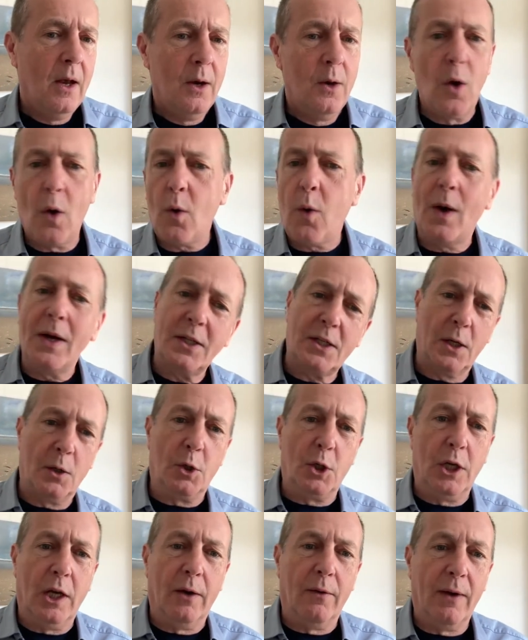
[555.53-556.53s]
Not quite so
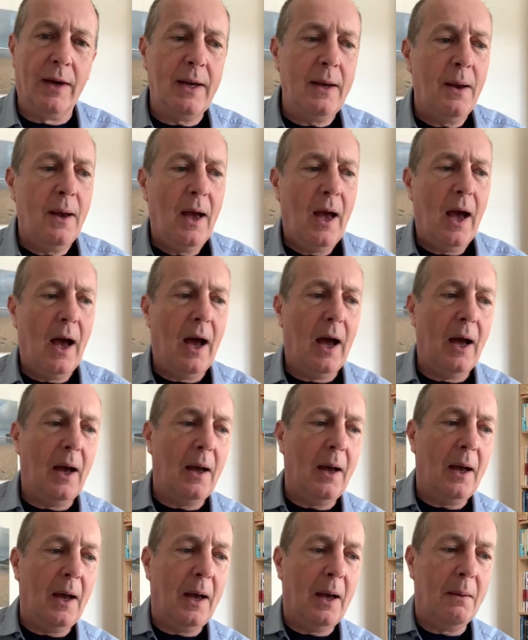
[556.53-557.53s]
cheery.
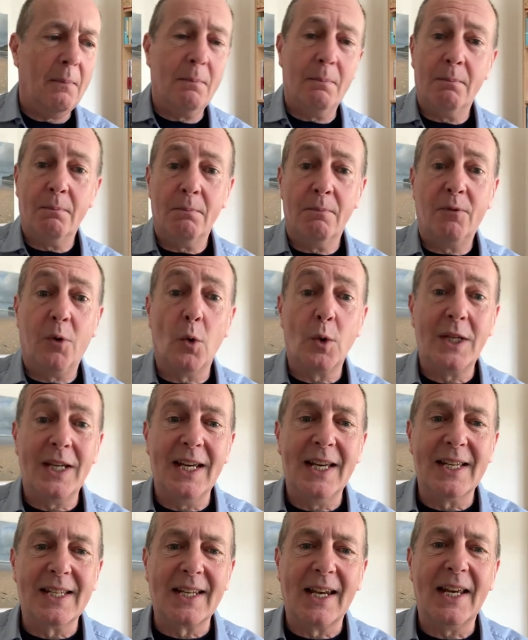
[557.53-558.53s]
40
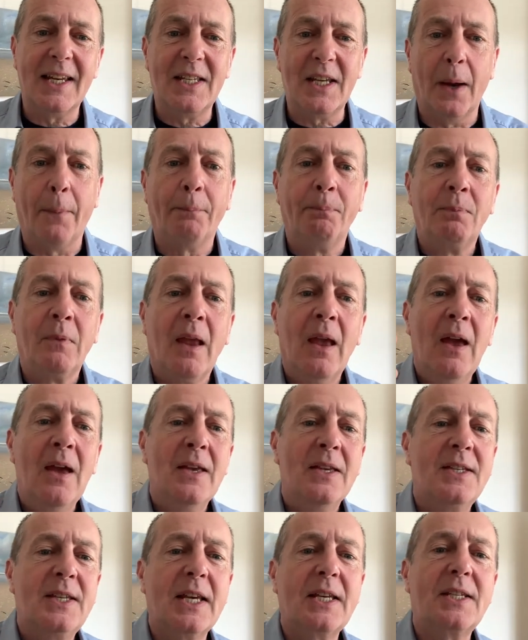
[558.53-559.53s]
years later,
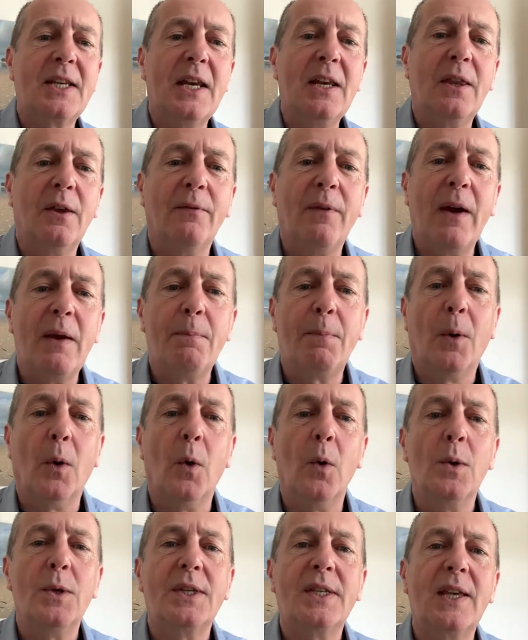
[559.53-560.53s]
16th of
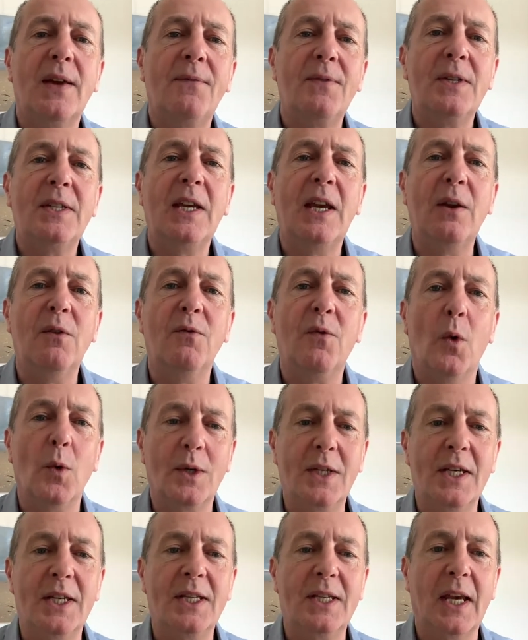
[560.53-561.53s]
April,
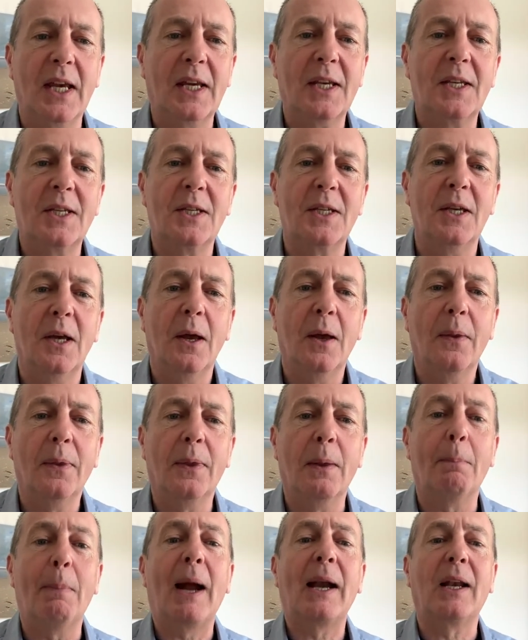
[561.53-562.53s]
1746,
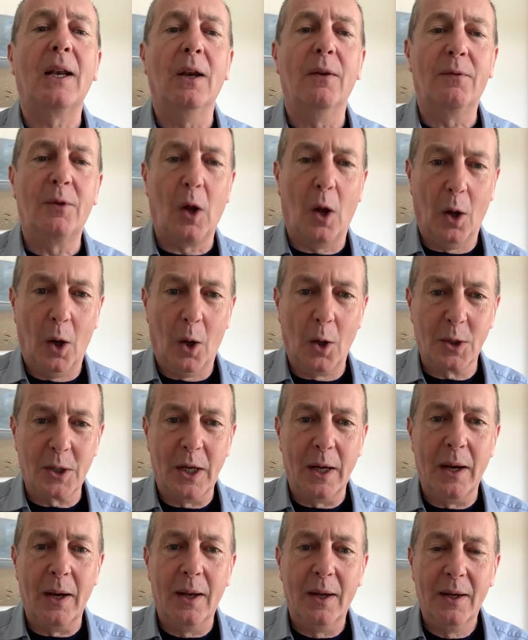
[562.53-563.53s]
the Battle of
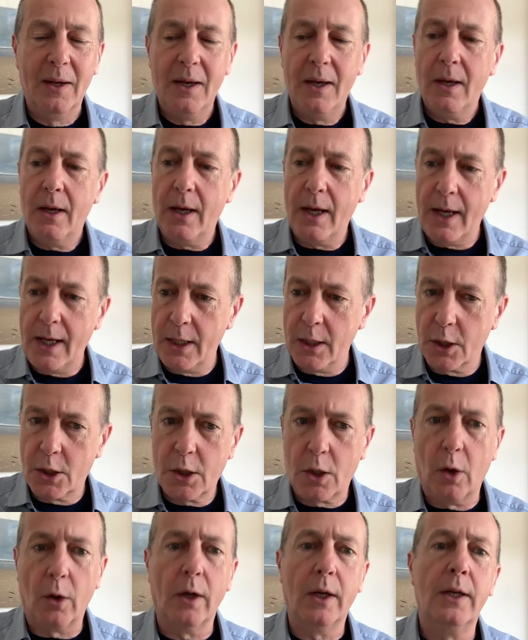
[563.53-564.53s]
Culloden in
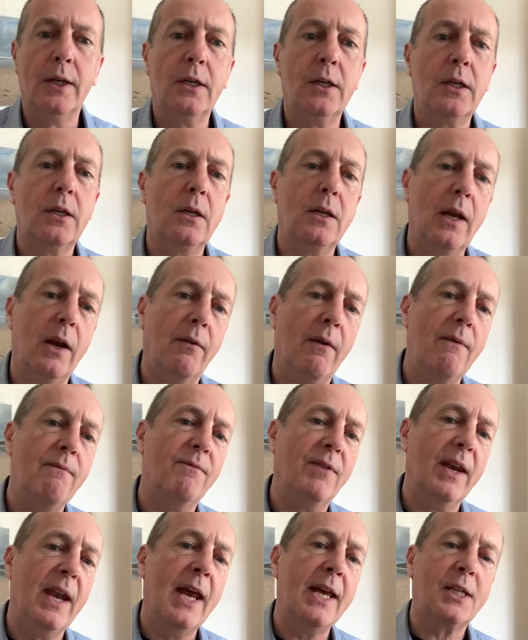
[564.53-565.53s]
Scotland near
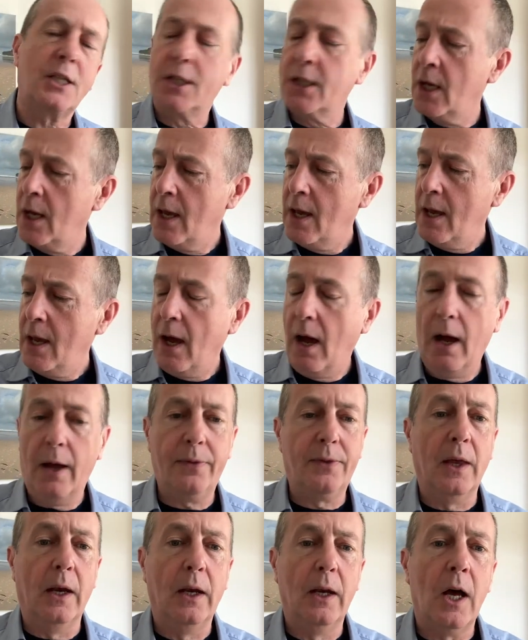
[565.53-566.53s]
Inverness.
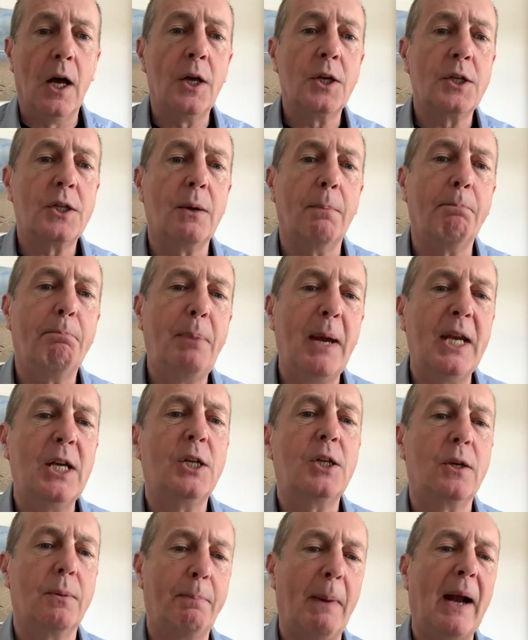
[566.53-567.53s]
The last
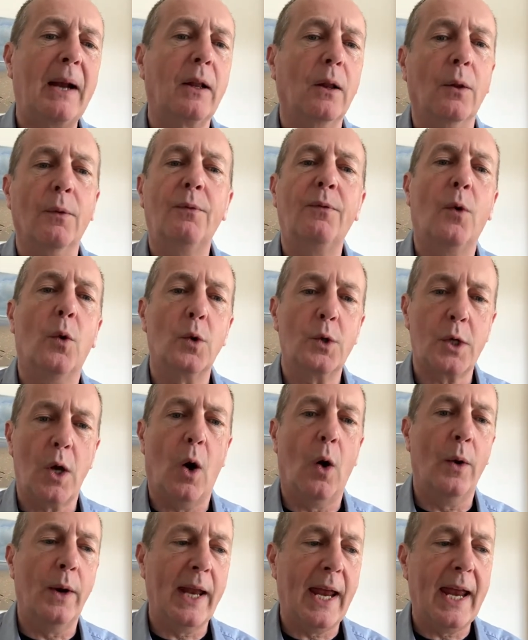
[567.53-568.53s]
pitched battle fought
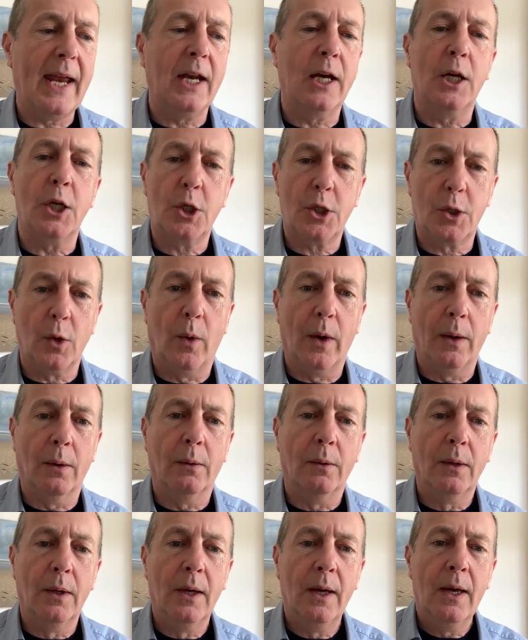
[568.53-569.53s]
on English soil.